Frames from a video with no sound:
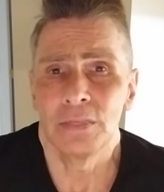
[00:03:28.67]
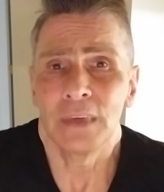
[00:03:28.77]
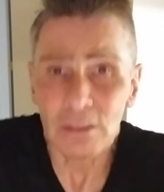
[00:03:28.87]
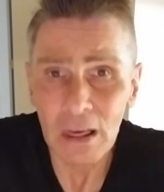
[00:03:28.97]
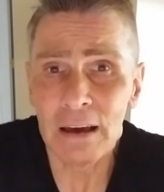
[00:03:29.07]

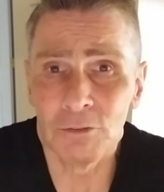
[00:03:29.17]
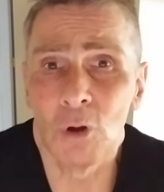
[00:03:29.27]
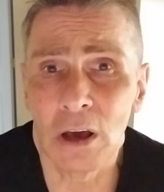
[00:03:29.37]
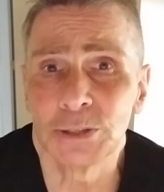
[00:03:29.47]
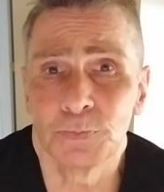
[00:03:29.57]
that have
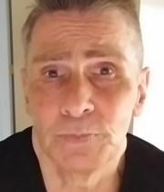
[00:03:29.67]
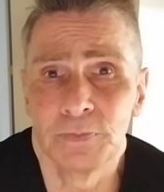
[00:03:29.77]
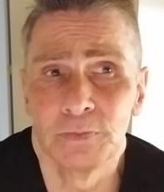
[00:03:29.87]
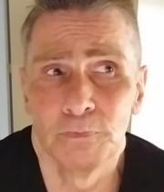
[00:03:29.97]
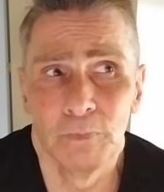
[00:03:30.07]
lost
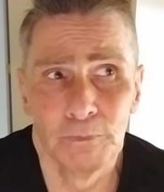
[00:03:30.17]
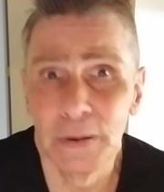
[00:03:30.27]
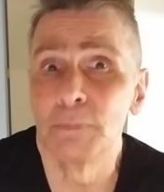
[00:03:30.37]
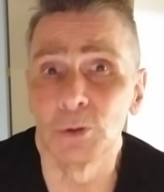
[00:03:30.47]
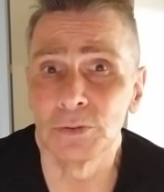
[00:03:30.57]

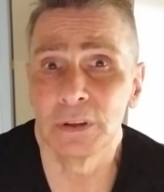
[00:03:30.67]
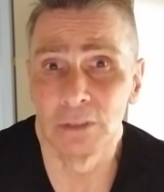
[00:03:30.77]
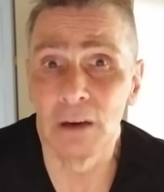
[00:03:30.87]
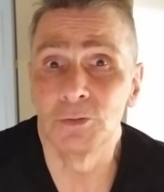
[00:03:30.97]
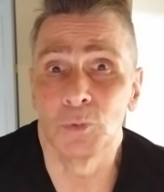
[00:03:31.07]
people,
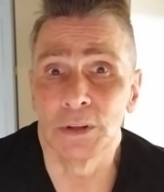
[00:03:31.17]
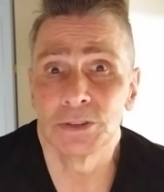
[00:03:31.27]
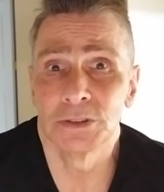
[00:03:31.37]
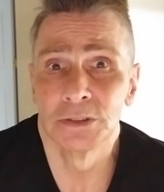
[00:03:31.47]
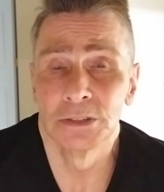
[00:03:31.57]
loved
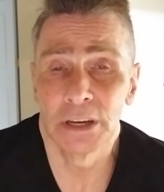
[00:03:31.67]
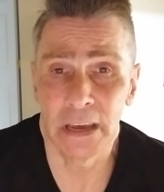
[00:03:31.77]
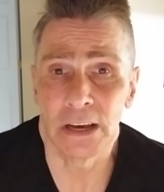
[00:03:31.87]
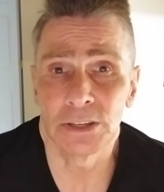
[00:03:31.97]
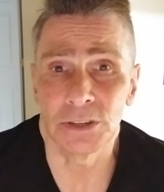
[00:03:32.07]
ones, to
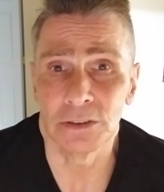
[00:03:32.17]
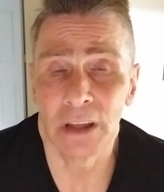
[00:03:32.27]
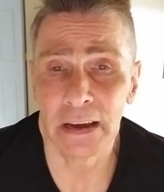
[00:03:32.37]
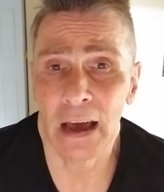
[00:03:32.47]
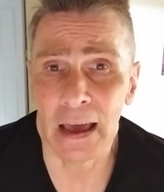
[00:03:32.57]
cancer,
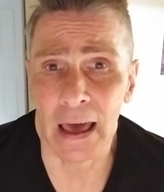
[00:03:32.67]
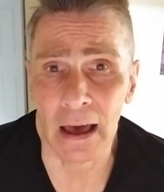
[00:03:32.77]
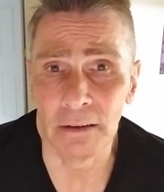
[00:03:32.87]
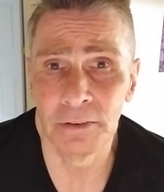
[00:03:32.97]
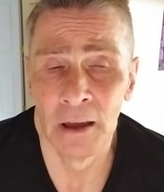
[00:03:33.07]
like I
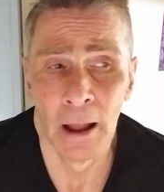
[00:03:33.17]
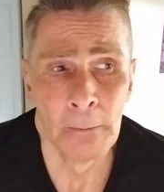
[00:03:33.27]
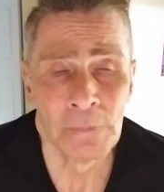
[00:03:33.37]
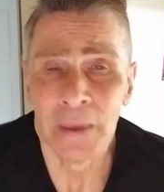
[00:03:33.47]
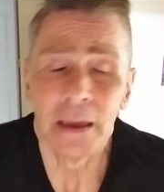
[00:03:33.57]
have,
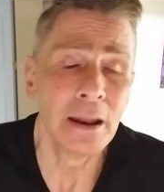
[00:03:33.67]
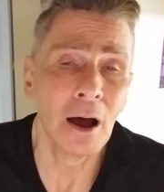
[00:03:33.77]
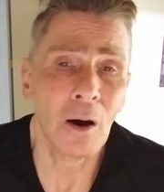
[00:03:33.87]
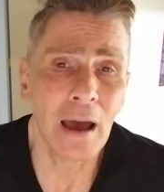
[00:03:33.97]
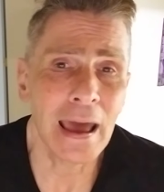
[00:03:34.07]
you
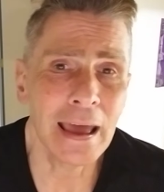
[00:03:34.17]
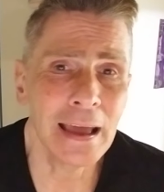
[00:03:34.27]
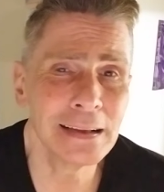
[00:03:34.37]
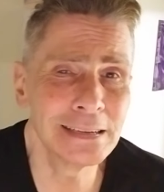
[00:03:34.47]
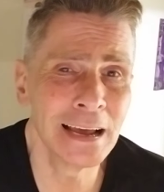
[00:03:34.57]
know,
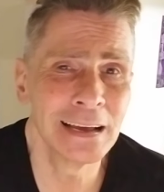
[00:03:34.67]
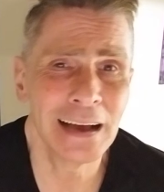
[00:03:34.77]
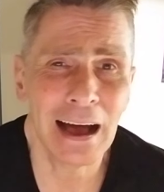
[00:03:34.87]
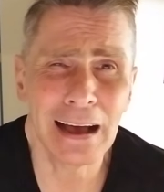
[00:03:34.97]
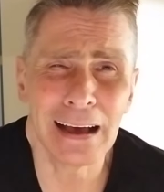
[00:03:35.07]
and
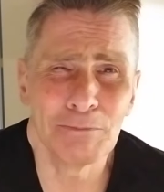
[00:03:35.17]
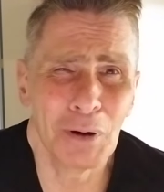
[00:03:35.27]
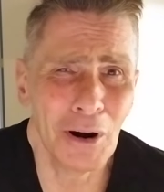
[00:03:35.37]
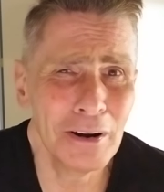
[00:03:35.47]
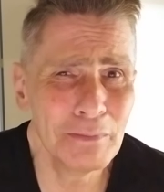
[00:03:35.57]

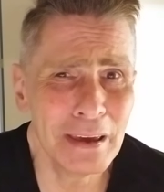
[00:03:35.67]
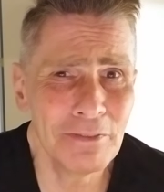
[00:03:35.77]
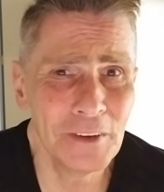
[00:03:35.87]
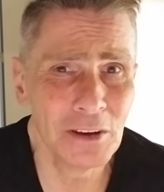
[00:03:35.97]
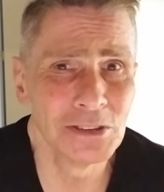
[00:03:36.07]
part of me
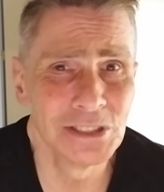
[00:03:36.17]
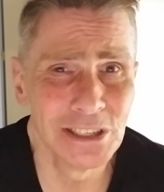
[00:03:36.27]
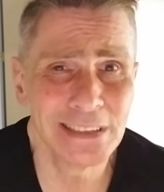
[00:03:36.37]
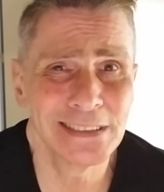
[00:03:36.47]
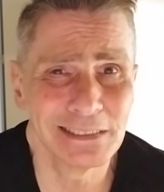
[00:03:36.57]
feels
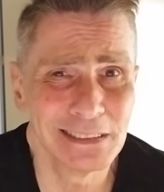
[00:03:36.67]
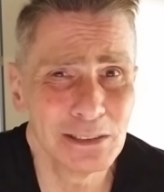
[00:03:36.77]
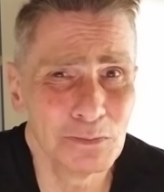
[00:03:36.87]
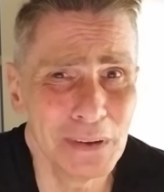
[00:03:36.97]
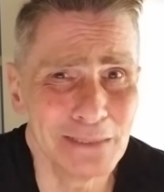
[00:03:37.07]
just a
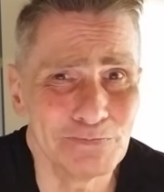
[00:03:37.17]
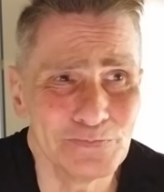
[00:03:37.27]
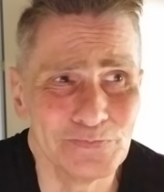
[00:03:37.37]
little bit